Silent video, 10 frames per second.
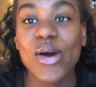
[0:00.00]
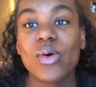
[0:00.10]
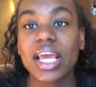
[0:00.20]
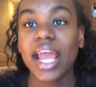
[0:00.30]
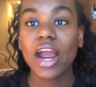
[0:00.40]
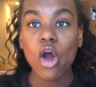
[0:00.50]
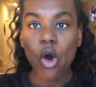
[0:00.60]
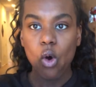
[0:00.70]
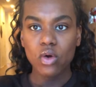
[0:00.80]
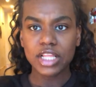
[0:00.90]
okay?
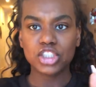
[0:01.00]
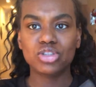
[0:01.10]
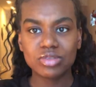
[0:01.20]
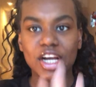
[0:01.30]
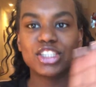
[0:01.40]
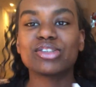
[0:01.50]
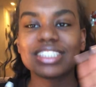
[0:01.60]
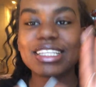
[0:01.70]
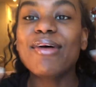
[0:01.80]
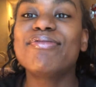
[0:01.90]
Or that you cut
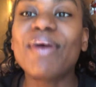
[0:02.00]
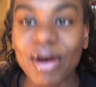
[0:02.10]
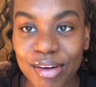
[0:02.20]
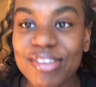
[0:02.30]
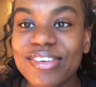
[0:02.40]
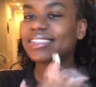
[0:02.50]
yourself off.